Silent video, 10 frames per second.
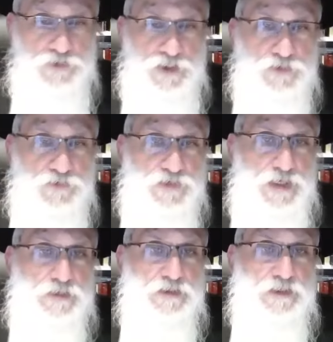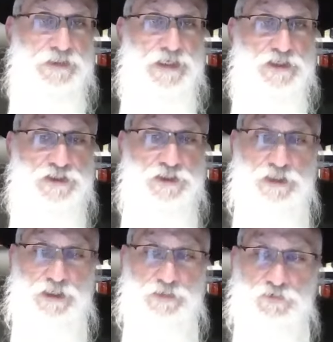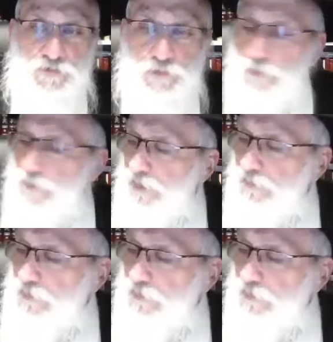to understand the connection and the story that's